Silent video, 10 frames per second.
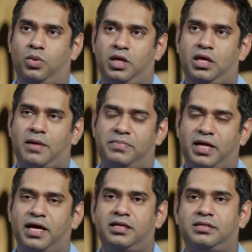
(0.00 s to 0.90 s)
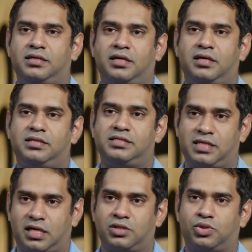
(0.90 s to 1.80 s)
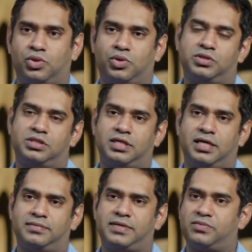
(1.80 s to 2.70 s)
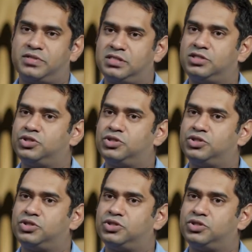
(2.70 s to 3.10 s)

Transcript: We applied in the second cohort, that was in